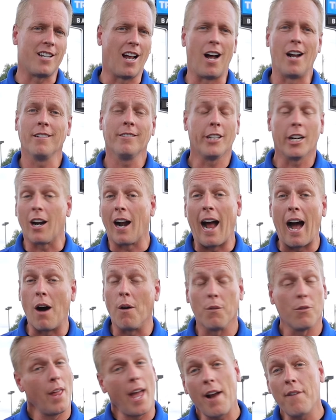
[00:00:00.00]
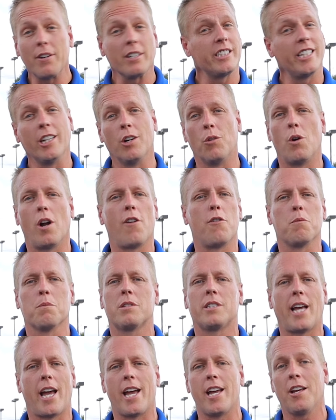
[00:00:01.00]
done, you're out. Every single one of them
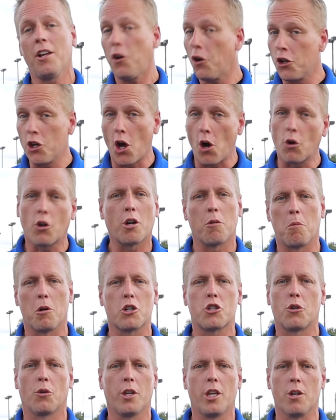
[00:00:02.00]
say no commercial